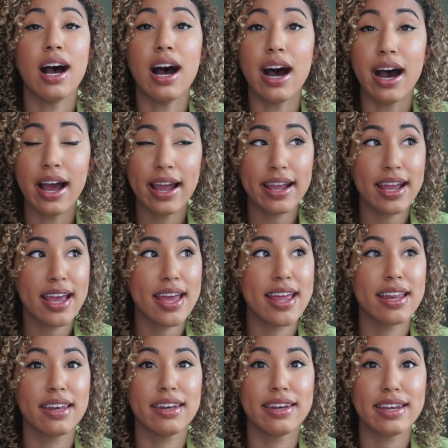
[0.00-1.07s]
I
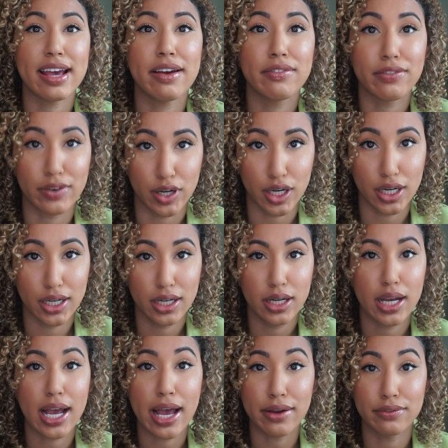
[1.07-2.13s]
never,
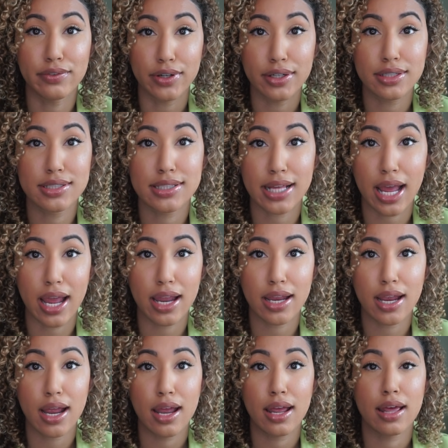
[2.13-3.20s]
ever
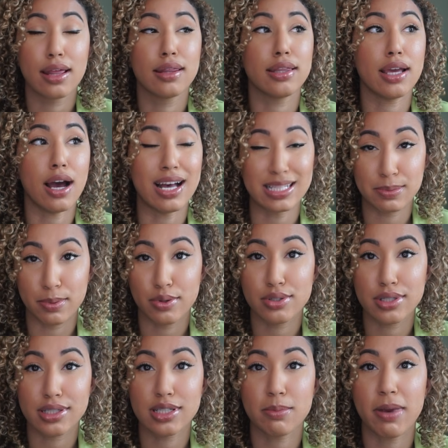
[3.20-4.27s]
say the hospital
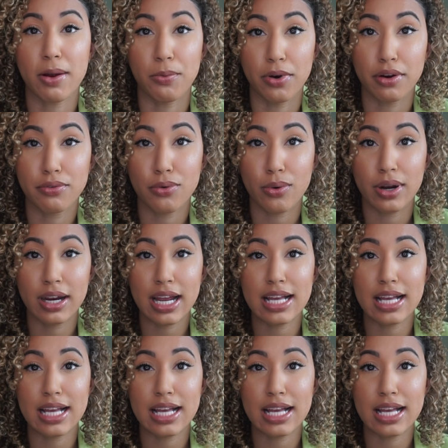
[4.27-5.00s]
system I work for.